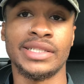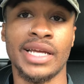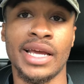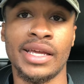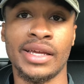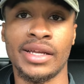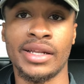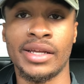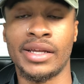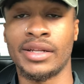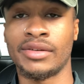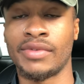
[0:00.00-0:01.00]
staying in
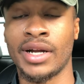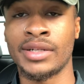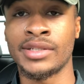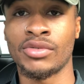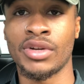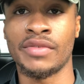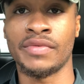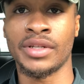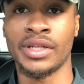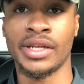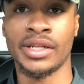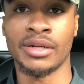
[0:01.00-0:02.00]
and getting rest or
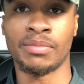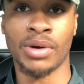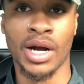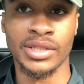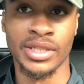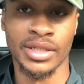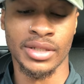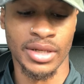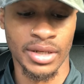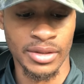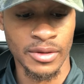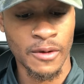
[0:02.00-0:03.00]
even getting a project
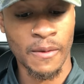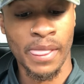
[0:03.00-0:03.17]
done